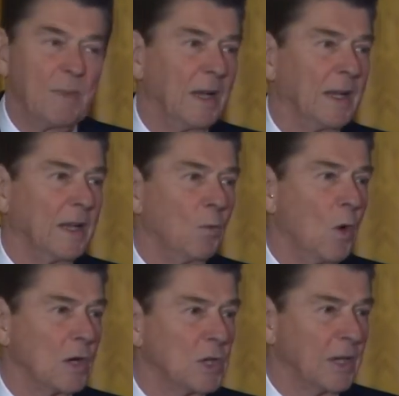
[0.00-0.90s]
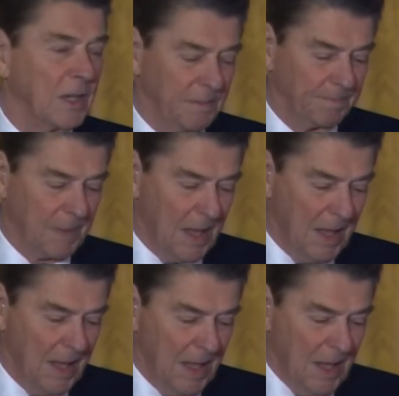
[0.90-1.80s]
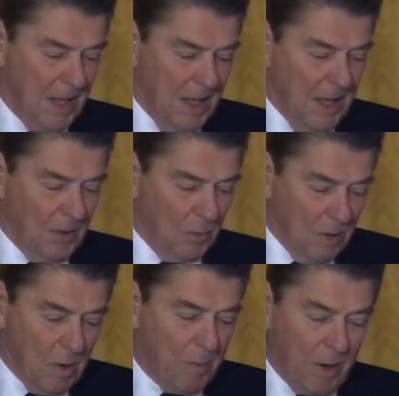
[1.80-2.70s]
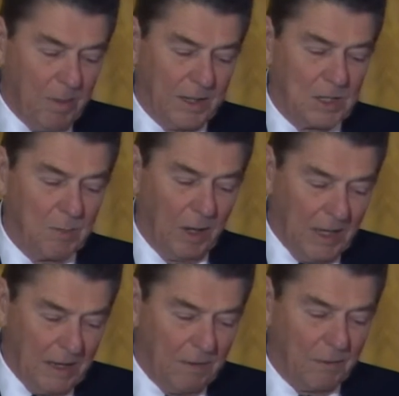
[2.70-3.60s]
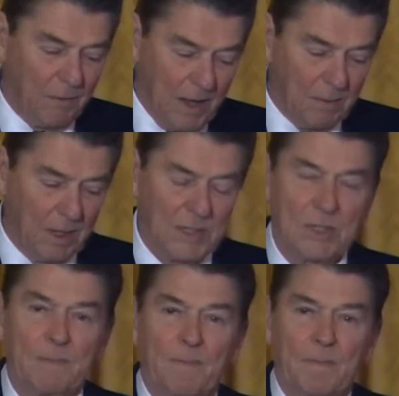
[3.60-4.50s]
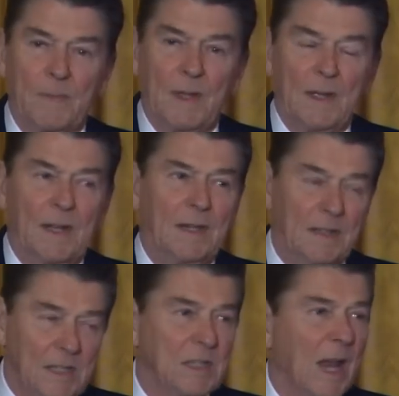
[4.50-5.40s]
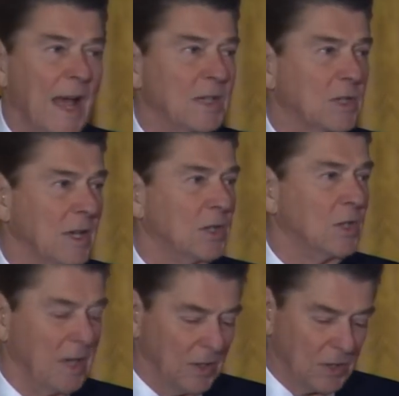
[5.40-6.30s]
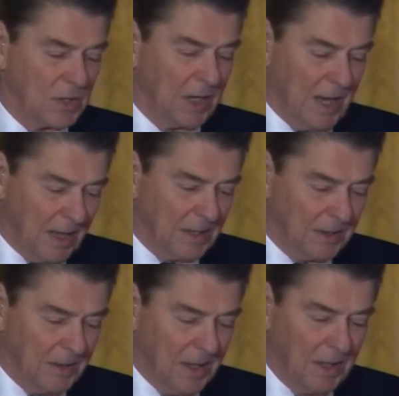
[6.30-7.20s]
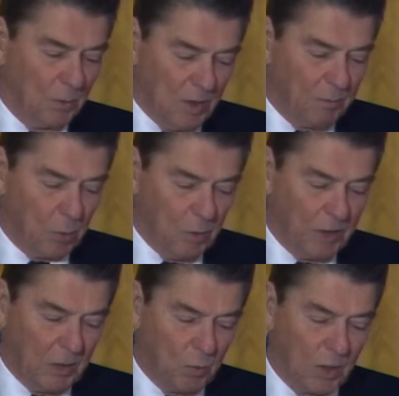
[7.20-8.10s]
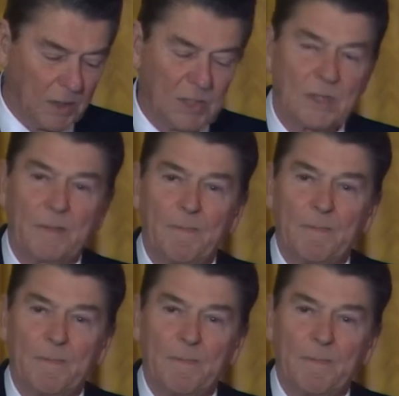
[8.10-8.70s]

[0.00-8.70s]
making in Washington. We Republicans believe in federalism, and in these last six years, together, we've proven it works.